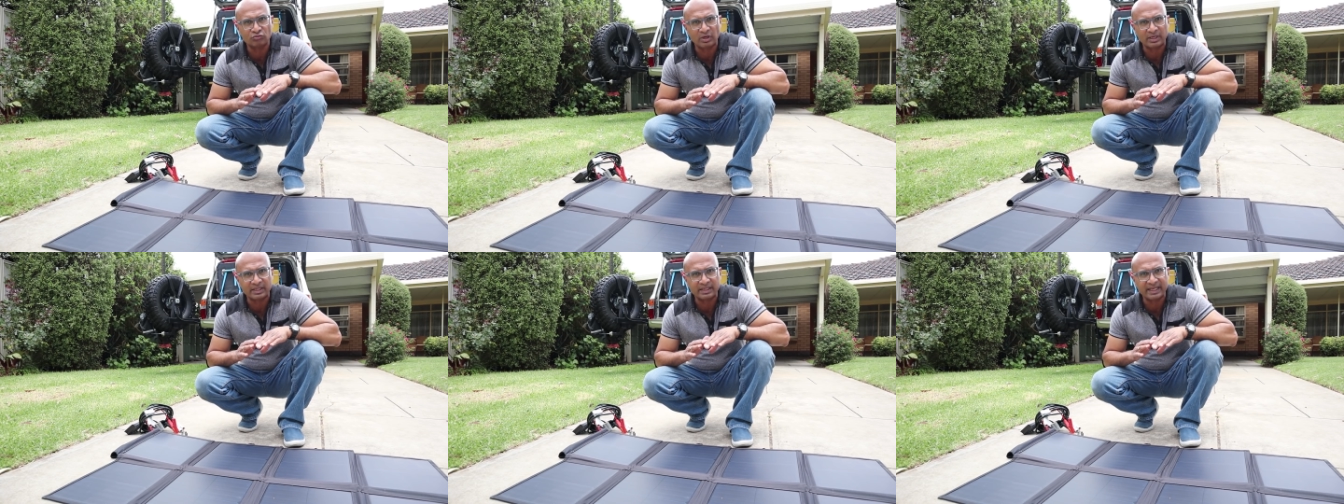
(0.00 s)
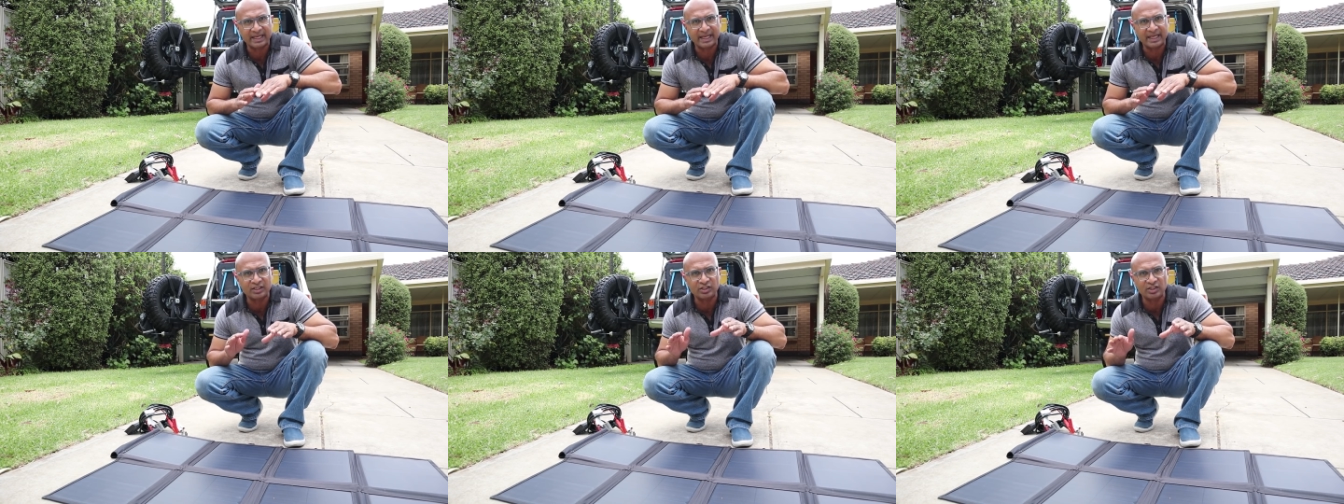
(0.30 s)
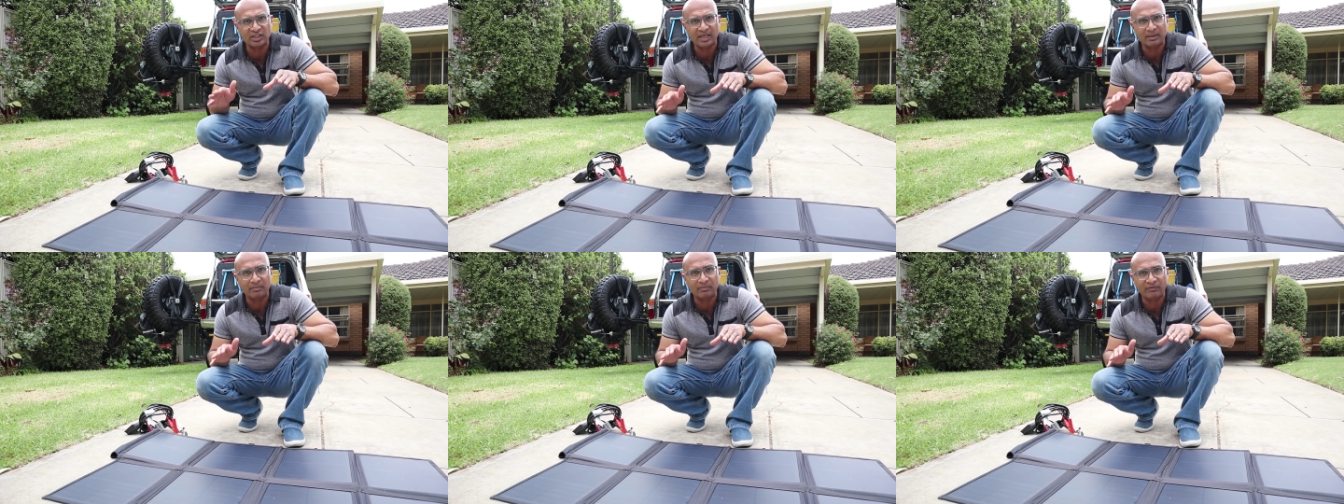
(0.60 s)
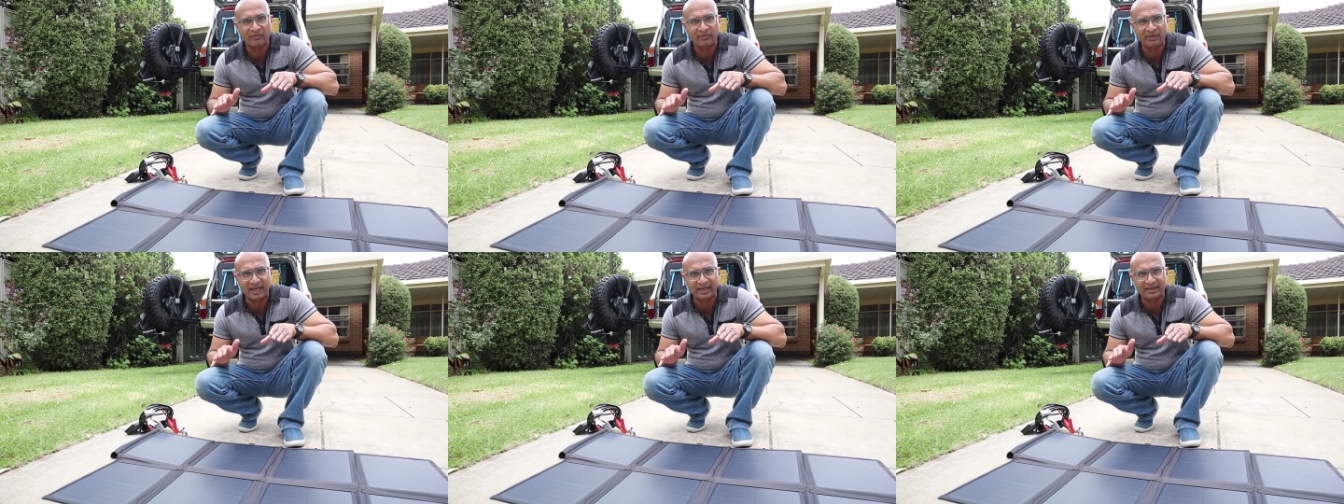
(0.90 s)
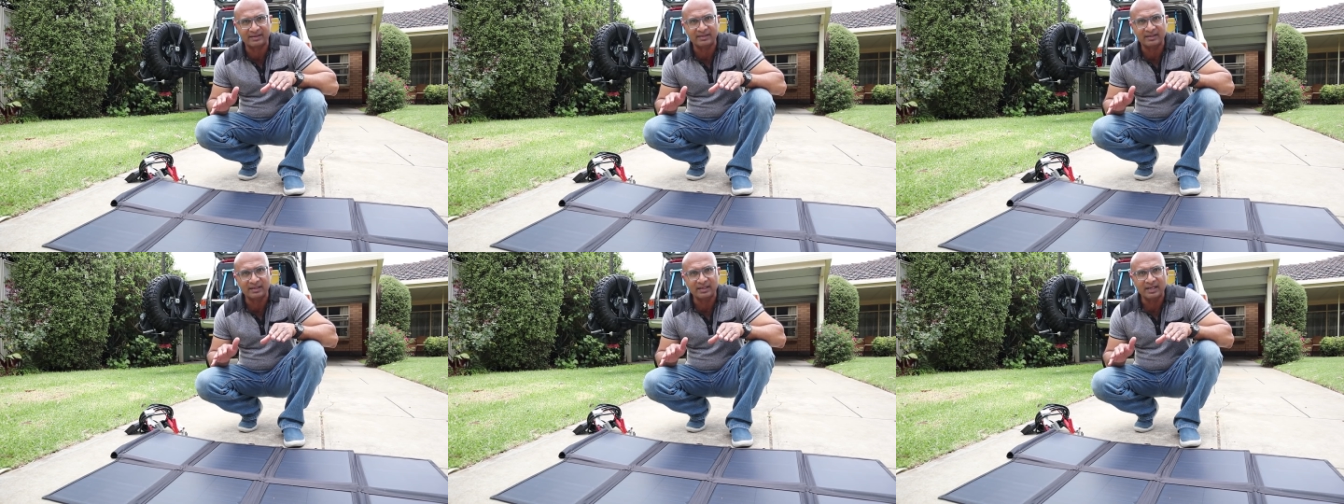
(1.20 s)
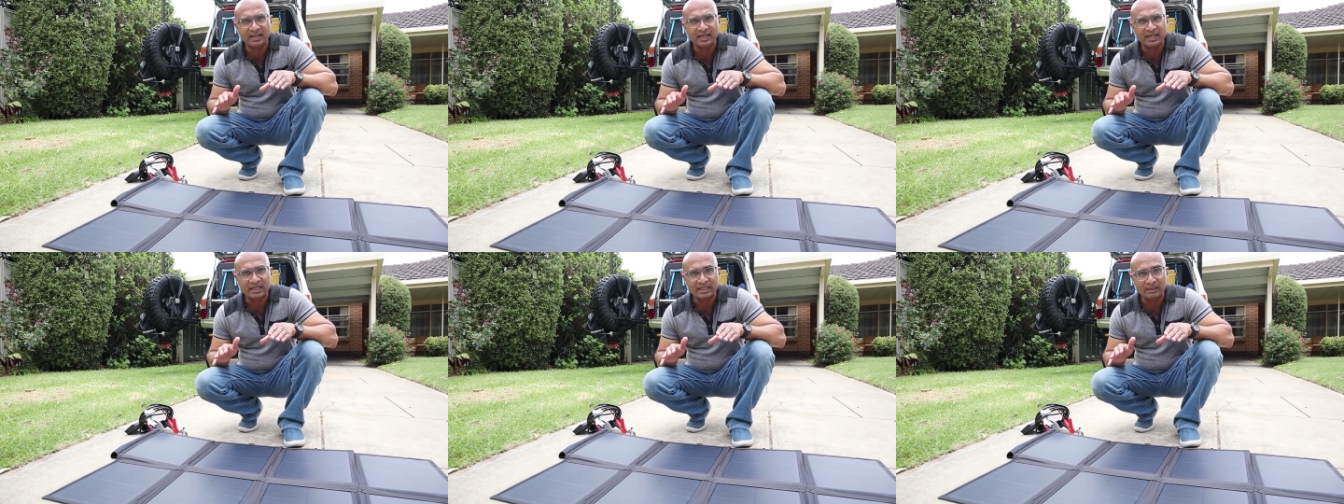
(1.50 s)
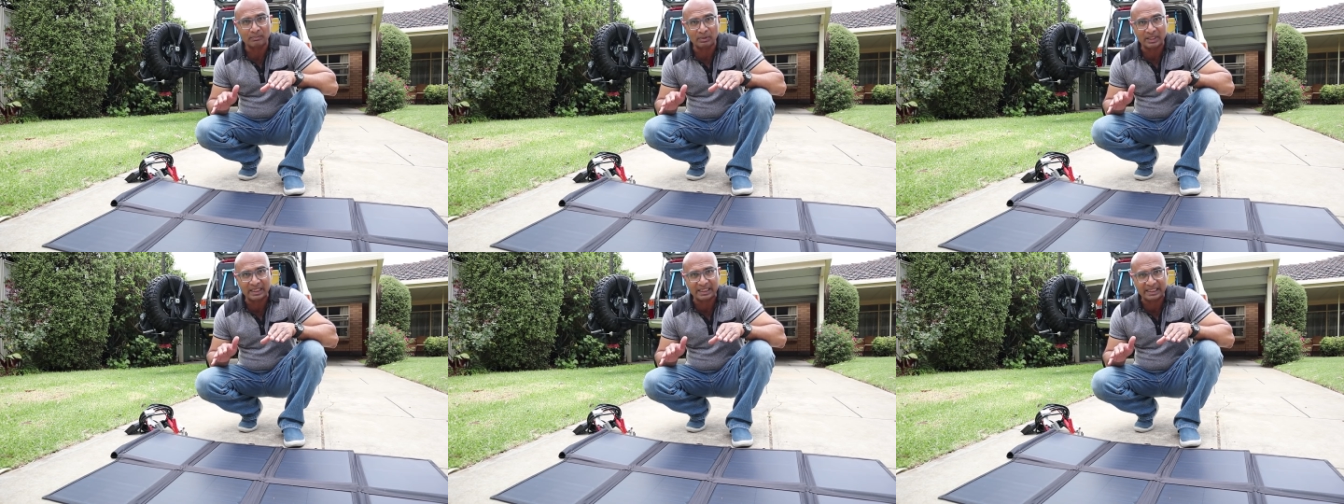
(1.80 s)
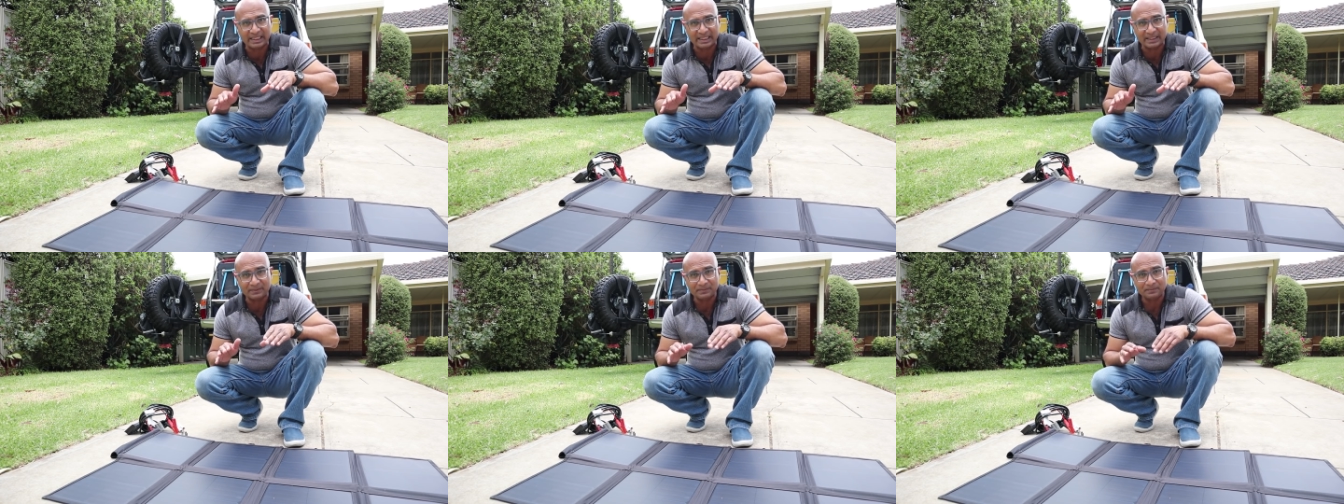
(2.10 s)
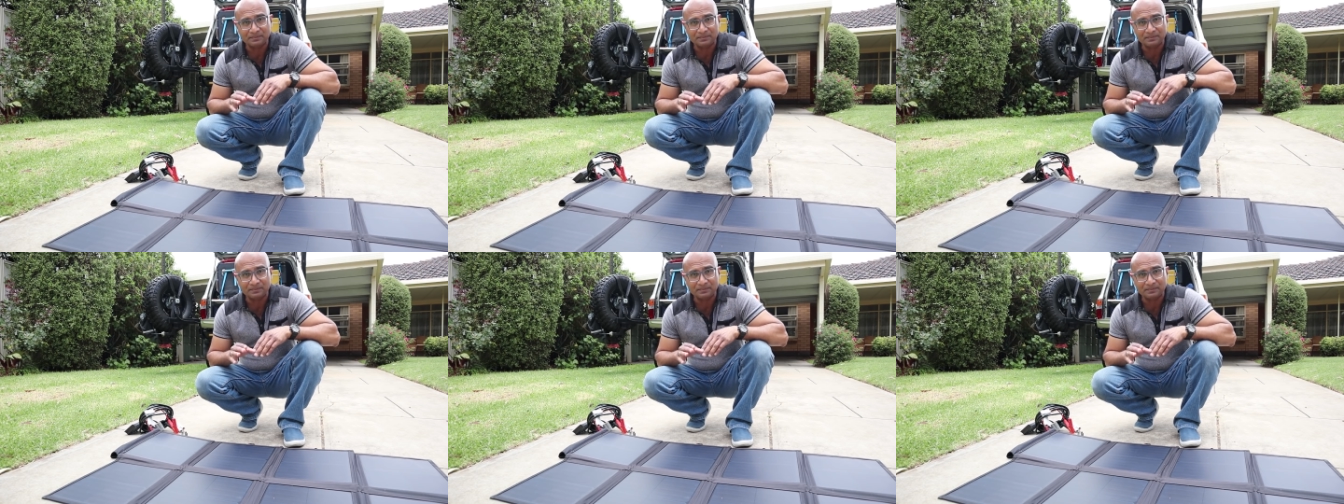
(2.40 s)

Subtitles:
run the AGM flat completely.